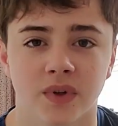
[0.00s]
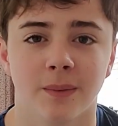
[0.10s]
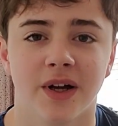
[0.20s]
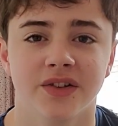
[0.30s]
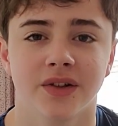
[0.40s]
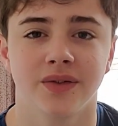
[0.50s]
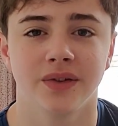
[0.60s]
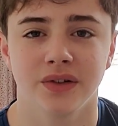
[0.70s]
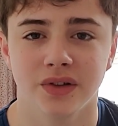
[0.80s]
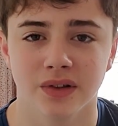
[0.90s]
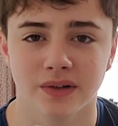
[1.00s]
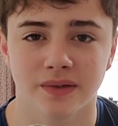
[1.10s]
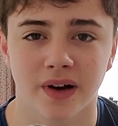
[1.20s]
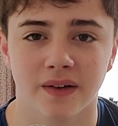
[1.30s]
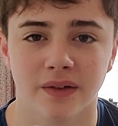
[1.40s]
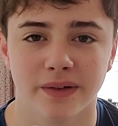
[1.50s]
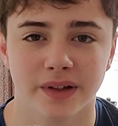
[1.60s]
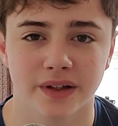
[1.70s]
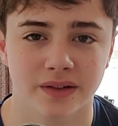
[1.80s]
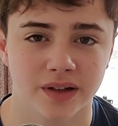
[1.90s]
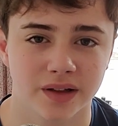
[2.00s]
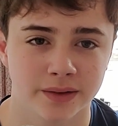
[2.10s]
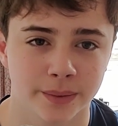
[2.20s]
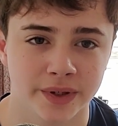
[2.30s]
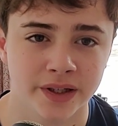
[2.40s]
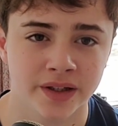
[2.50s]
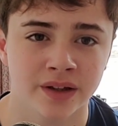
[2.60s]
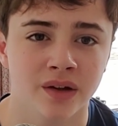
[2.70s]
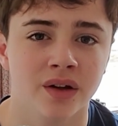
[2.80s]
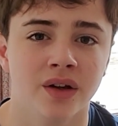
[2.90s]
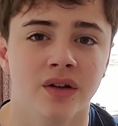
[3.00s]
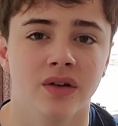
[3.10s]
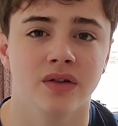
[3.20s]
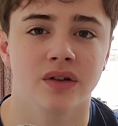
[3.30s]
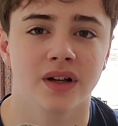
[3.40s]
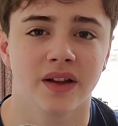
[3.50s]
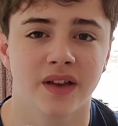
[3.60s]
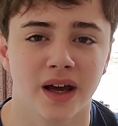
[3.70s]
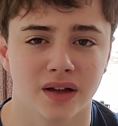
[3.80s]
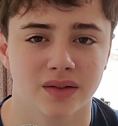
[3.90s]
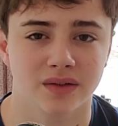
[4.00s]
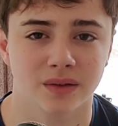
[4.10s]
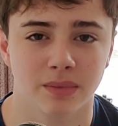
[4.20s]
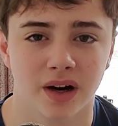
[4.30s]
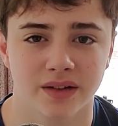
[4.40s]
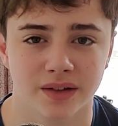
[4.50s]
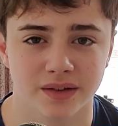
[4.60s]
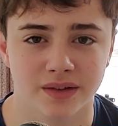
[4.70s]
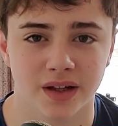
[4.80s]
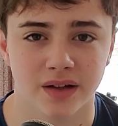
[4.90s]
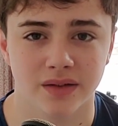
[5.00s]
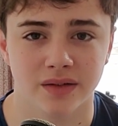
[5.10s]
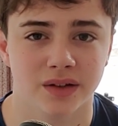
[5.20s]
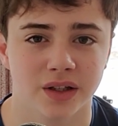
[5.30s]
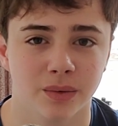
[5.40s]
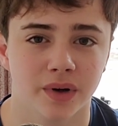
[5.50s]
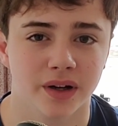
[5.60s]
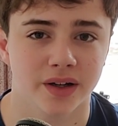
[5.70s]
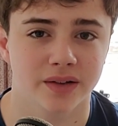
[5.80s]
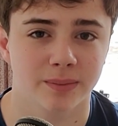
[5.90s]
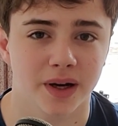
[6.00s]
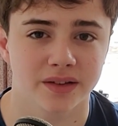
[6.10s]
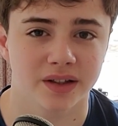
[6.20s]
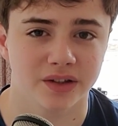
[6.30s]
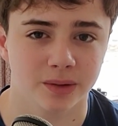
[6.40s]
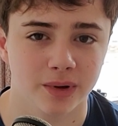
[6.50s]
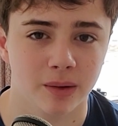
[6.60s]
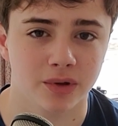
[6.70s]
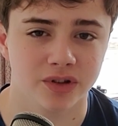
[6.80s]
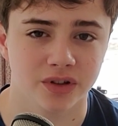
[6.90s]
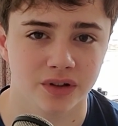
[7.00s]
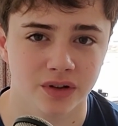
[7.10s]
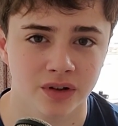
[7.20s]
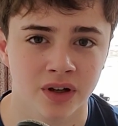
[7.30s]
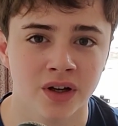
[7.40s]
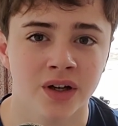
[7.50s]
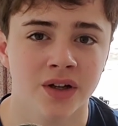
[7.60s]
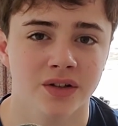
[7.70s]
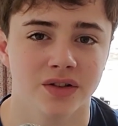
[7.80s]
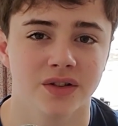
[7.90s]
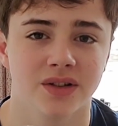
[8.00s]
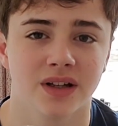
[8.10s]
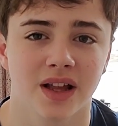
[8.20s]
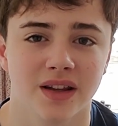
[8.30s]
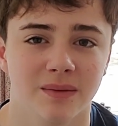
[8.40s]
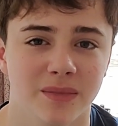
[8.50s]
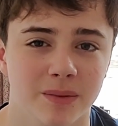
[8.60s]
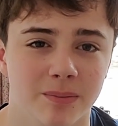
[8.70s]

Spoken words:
No matter if you choose 5 or 6 days a week, you should let the extra practice days that you weren't expecting to be able to do, you should just let them be